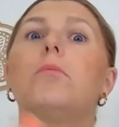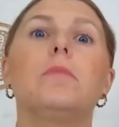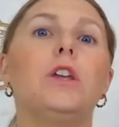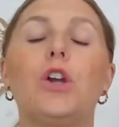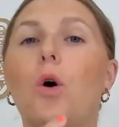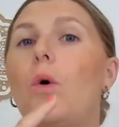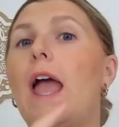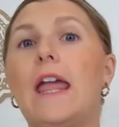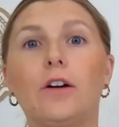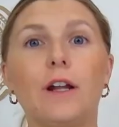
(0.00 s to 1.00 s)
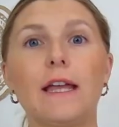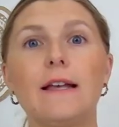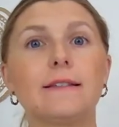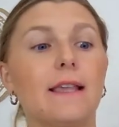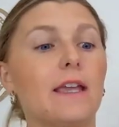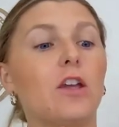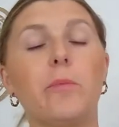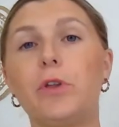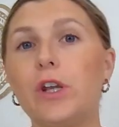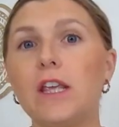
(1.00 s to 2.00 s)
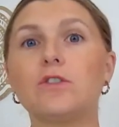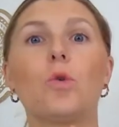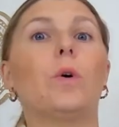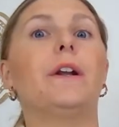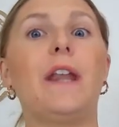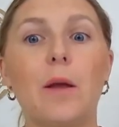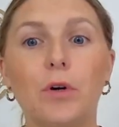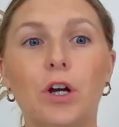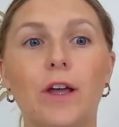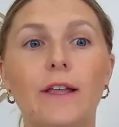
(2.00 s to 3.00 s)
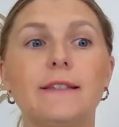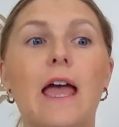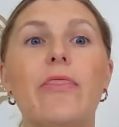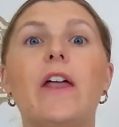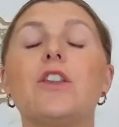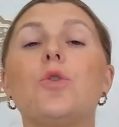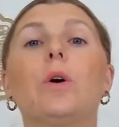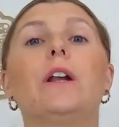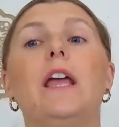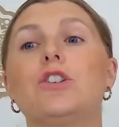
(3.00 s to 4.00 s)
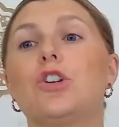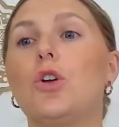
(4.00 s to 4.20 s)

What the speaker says: areas like communities or neighborhoods, and then your niche.